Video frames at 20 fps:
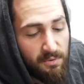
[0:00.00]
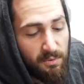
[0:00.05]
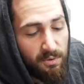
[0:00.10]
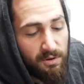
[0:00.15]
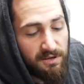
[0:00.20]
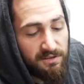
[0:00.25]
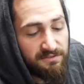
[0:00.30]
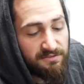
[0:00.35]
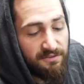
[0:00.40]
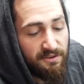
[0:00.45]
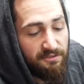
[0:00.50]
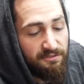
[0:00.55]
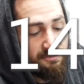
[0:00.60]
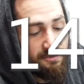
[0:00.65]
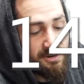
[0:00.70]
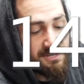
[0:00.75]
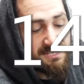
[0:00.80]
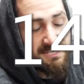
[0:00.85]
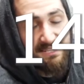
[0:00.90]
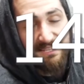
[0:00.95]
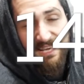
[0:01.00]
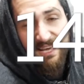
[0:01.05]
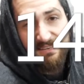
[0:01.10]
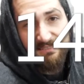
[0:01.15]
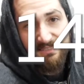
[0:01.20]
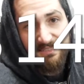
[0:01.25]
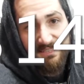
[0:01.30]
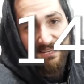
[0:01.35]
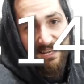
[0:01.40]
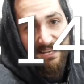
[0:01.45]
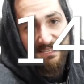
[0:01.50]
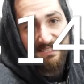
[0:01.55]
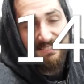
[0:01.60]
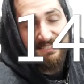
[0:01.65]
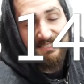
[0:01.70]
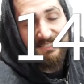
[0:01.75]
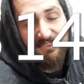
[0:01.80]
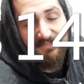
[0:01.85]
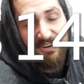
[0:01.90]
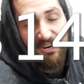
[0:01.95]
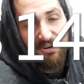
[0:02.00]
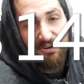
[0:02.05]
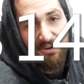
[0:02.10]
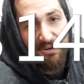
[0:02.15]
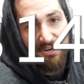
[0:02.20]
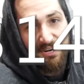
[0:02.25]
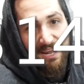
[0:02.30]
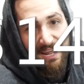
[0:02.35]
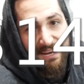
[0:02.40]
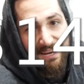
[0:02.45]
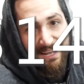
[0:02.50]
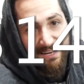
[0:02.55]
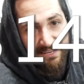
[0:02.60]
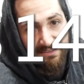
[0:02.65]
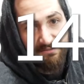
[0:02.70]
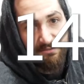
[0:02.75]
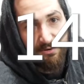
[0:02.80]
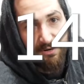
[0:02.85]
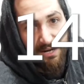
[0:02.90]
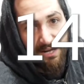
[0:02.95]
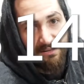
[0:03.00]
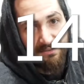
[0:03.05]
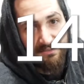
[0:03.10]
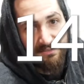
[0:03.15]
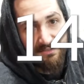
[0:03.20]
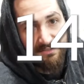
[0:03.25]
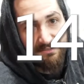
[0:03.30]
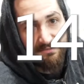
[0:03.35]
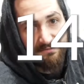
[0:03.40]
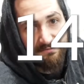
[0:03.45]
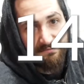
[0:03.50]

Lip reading: was $14,794.